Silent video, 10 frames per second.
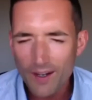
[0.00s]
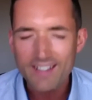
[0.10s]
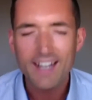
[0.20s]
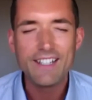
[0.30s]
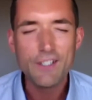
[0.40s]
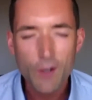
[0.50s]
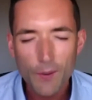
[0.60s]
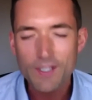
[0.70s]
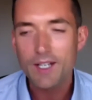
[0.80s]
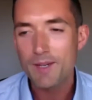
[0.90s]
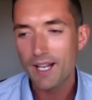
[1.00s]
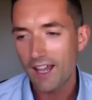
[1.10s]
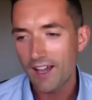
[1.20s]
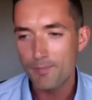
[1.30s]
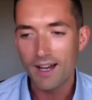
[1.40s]
knew it was going to be
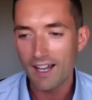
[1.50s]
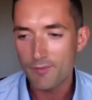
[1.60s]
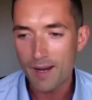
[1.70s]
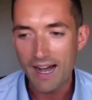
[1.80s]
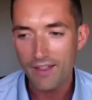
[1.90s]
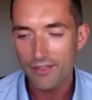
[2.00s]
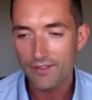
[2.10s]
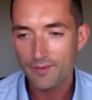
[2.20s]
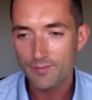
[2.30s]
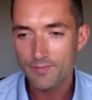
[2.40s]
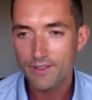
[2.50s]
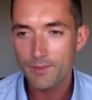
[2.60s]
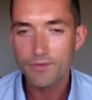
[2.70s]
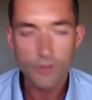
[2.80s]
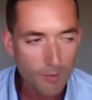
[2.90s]
my life path, to
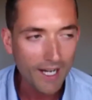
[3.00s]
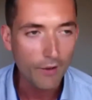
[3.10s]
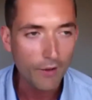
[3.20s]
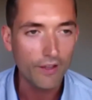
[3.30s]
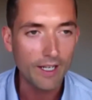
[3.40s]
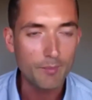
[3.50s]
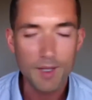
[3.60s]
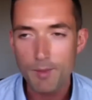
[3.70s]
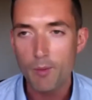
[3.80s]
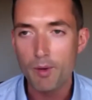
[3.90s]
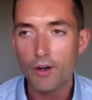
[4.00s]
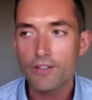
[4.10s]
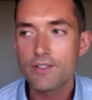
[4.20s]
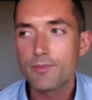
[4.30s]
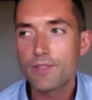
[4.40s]
do my own thing, be my own
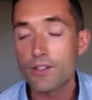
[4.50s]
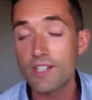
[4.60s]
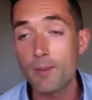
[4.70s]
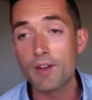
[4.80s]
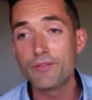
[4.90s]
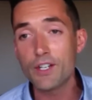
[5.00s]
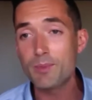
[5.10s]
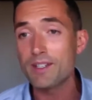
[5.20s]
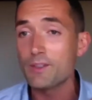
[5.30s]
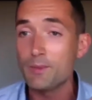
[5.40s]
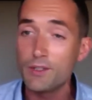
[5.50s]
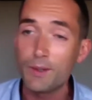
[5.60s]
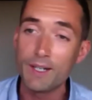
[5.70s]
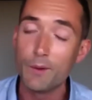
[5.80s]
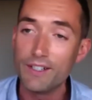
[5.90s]
boss. So I set my first business up at
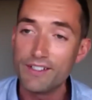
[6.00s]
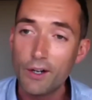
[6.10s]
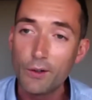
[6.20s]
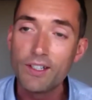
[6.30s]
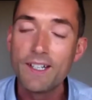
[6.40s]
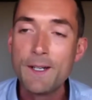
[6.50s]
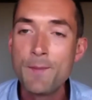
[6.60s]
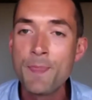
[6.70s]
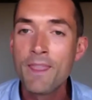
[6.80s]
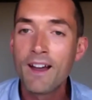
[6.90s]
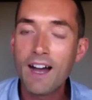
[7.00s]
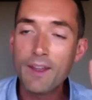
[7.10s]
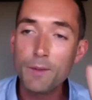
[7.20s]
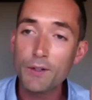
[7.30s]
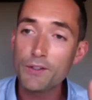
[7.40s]
21 years old. I
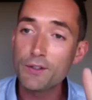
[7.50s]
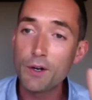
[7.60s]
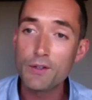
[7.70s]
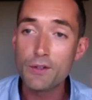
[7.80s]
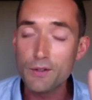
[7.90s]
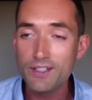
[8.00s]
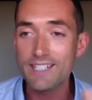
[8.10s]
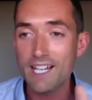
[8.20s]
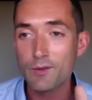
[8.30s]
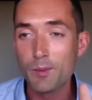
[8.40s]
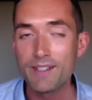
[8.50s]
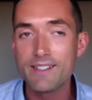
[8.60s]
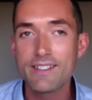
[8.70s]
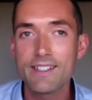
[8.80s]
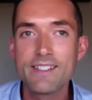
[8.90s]
then went on to grow two successful
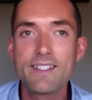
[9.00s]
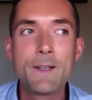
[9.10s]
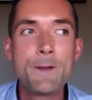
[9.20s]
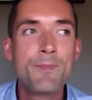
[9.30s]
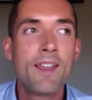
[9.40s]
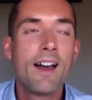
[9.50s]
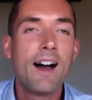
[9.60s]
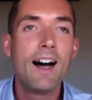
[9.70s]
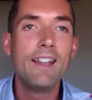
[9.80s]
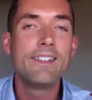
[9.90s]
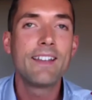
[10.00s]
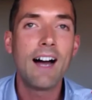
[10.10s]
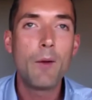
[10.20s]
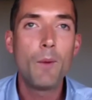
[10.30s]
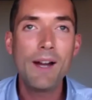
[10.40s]
businesses, and
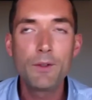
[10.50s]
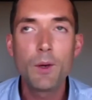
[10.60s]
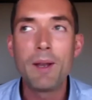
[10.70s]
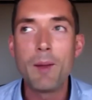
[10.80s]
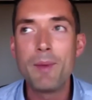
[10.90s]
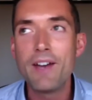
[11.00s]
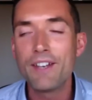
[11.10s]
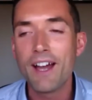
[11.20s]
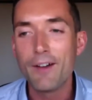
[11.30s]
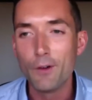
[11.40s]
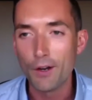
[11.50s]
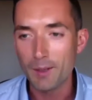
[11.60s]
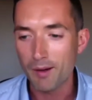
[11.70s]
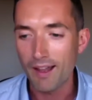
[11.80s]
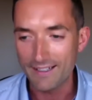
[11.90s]
I wound up in a bit of an ironic
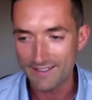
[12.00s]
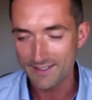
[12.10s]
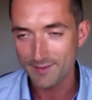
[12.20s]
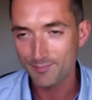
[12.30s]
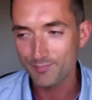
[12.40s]
place.